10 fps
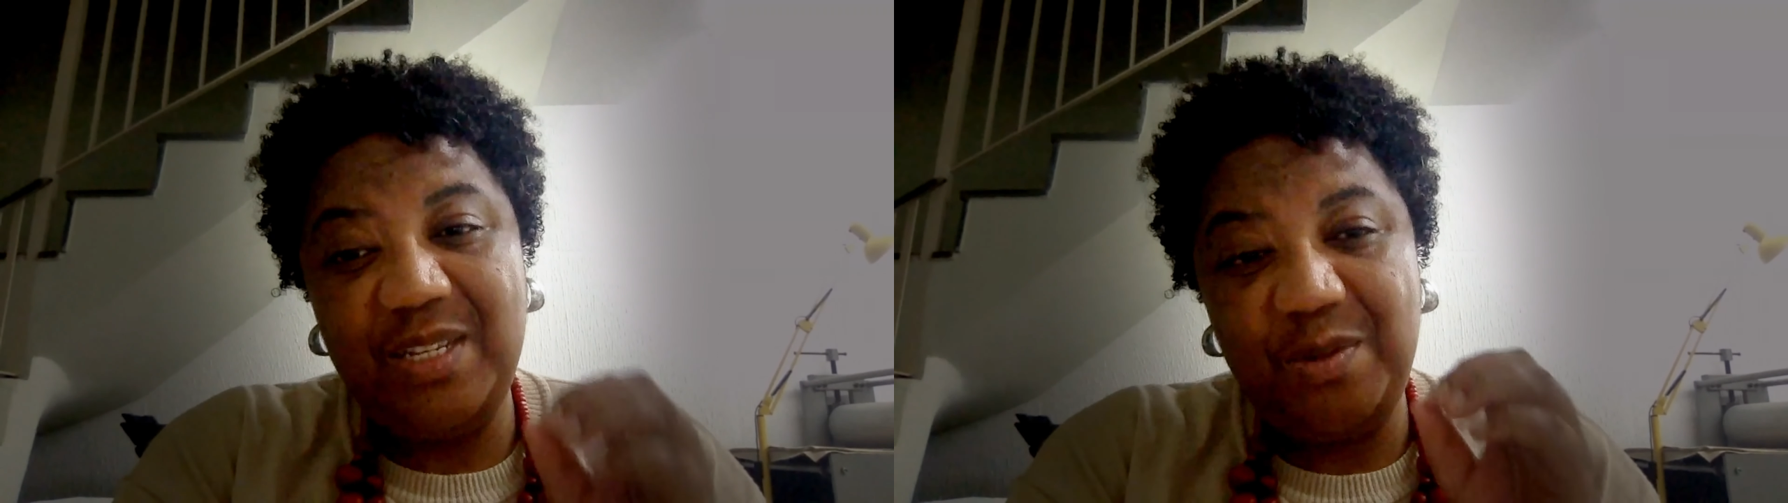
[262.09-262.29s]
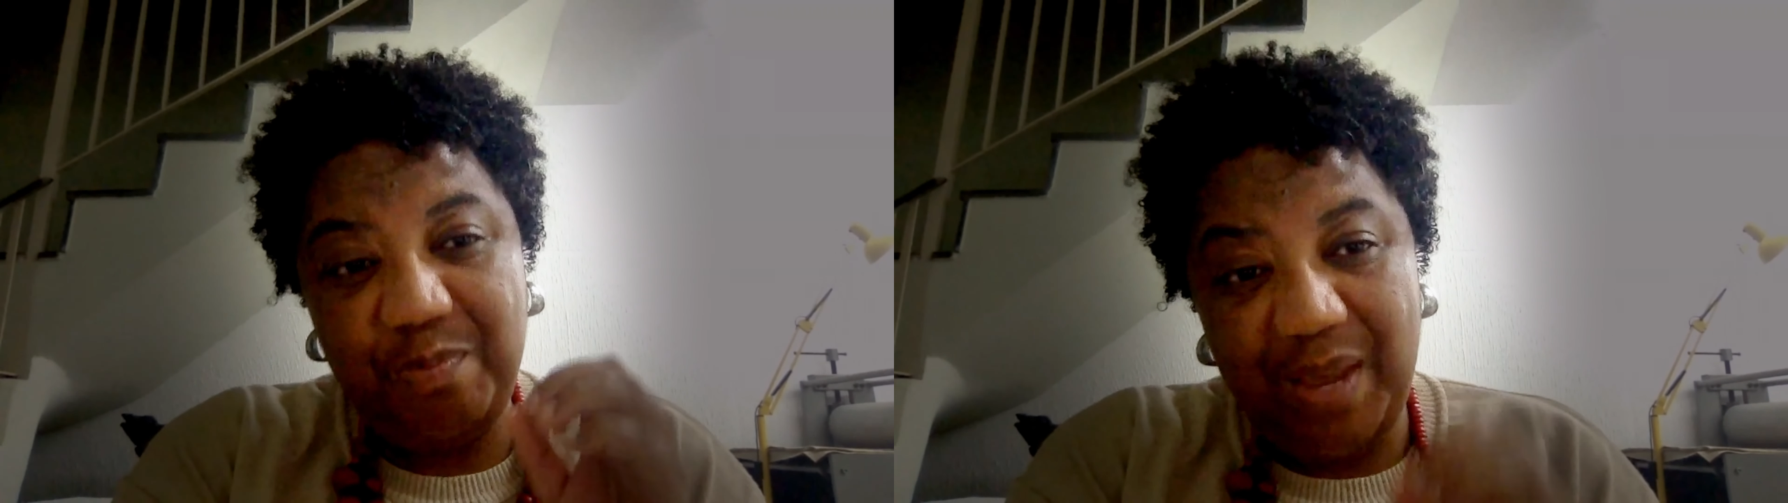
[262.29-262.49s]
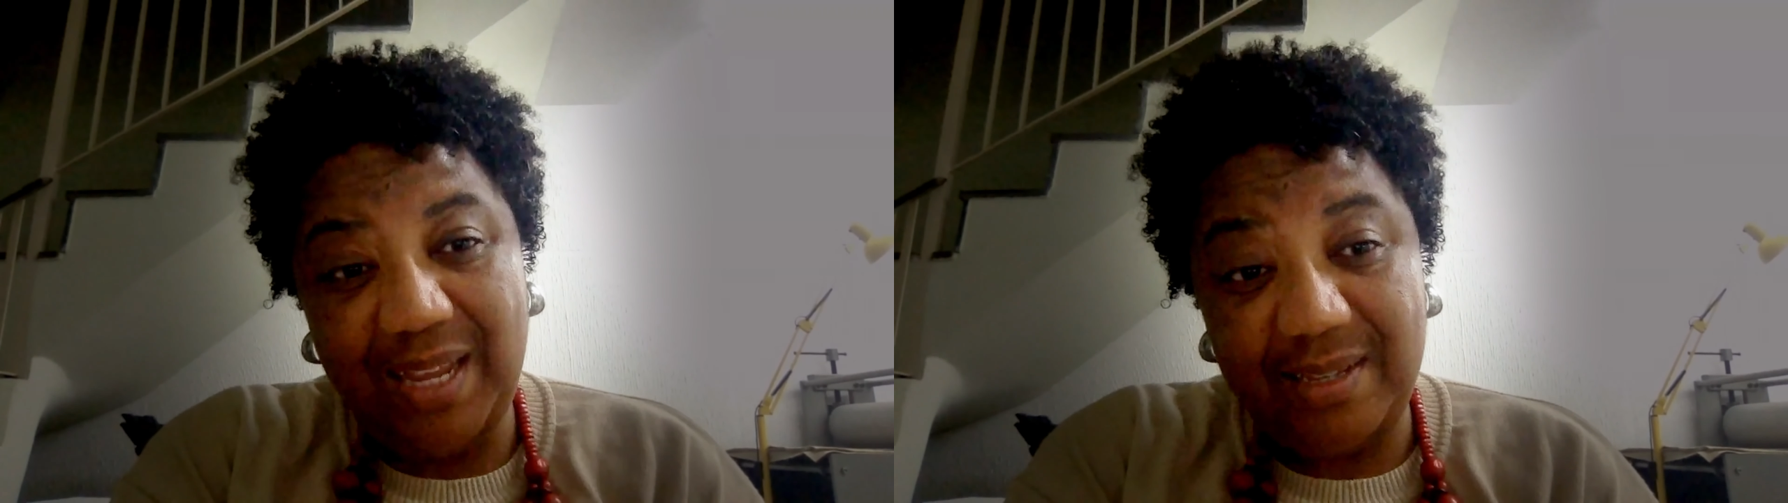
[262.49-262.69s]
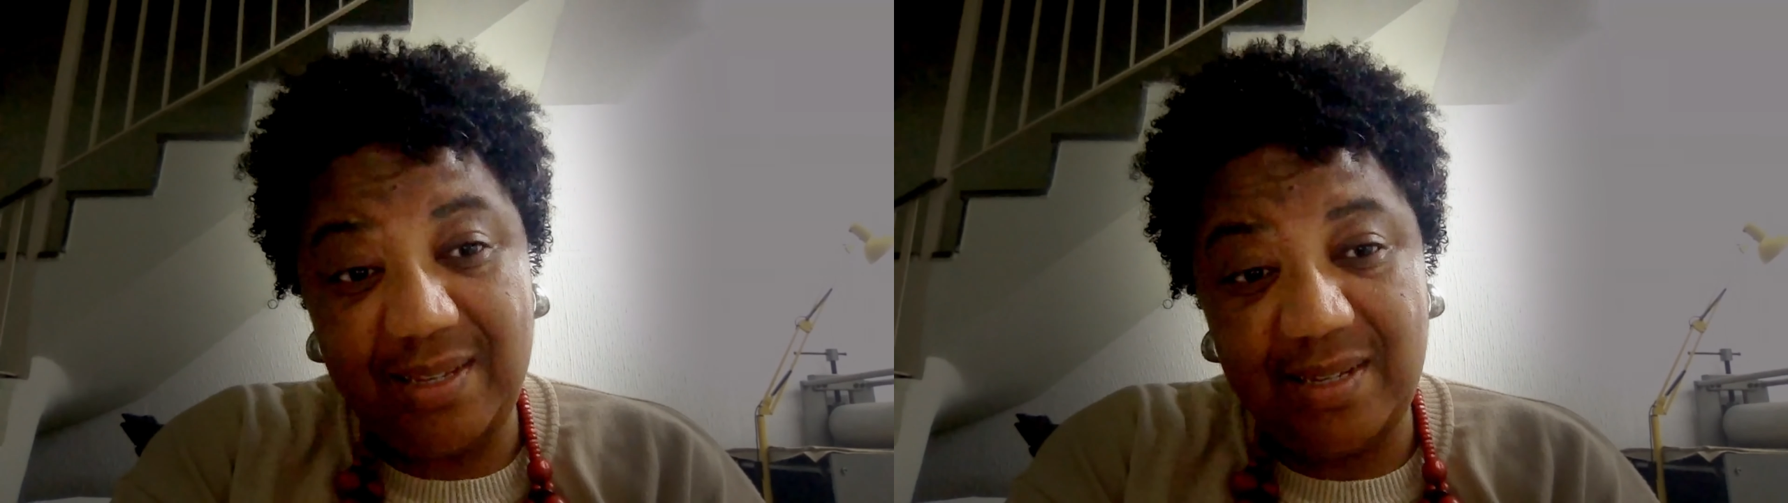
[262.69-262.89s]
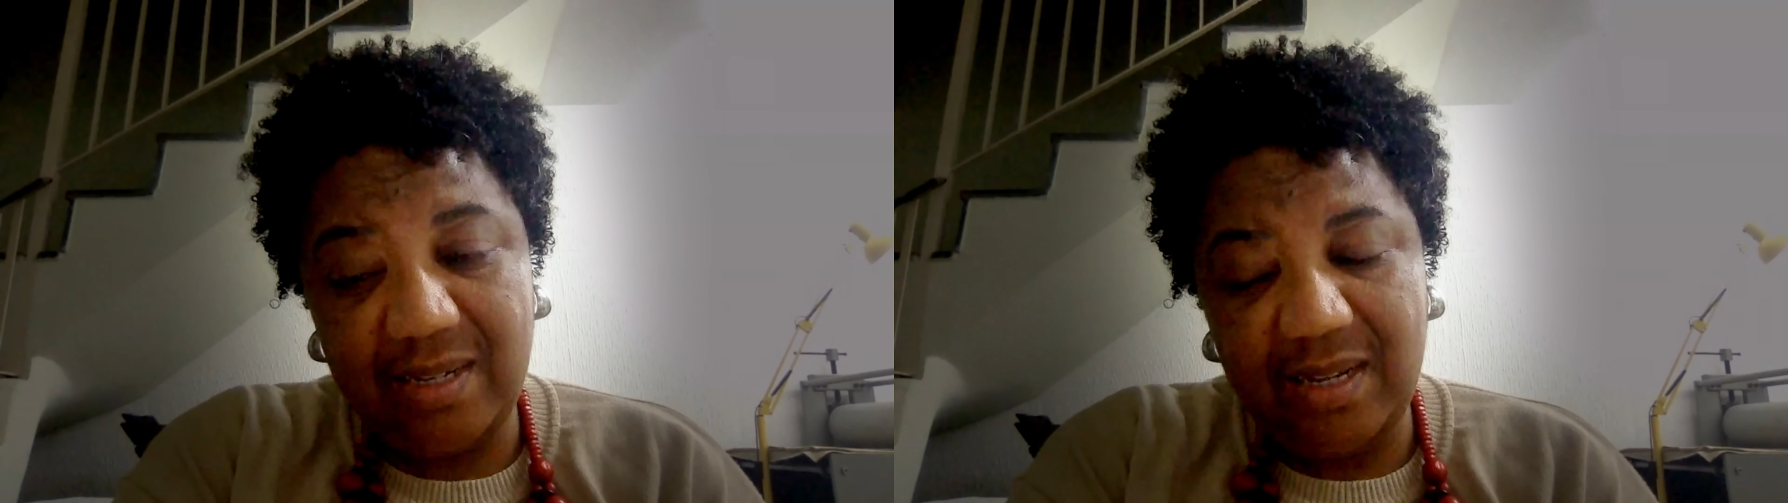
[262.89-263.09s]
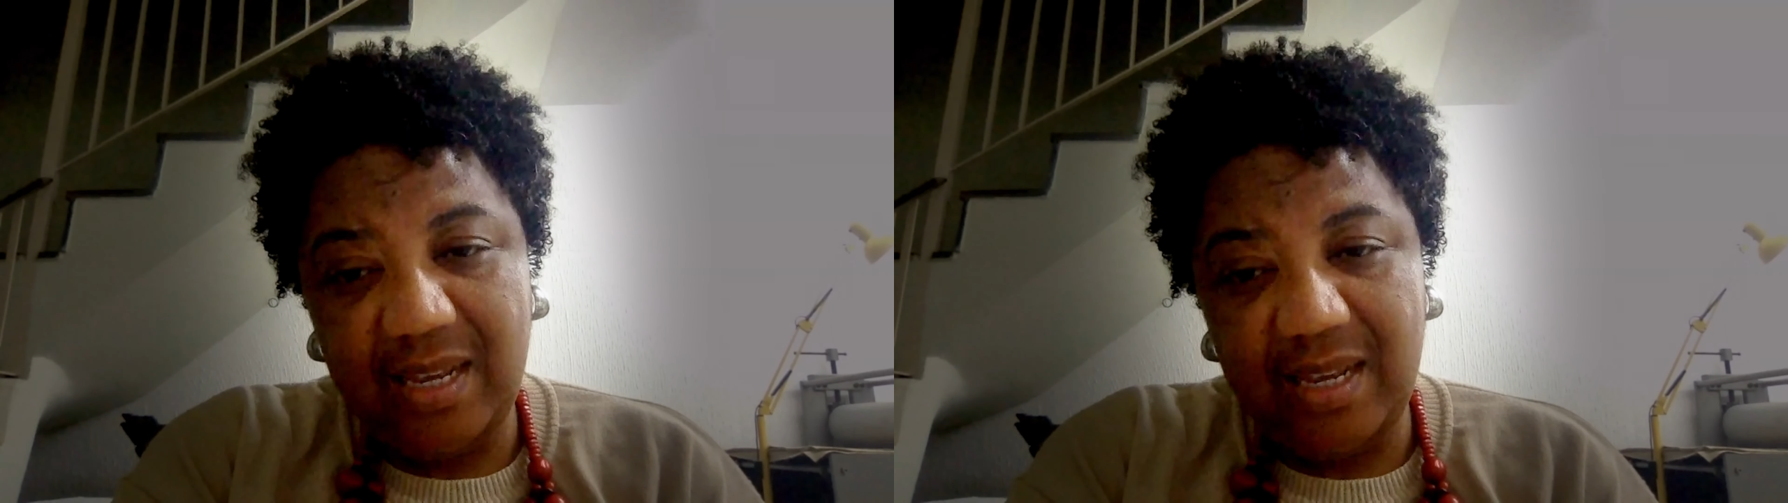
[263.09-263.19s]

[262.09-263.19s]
space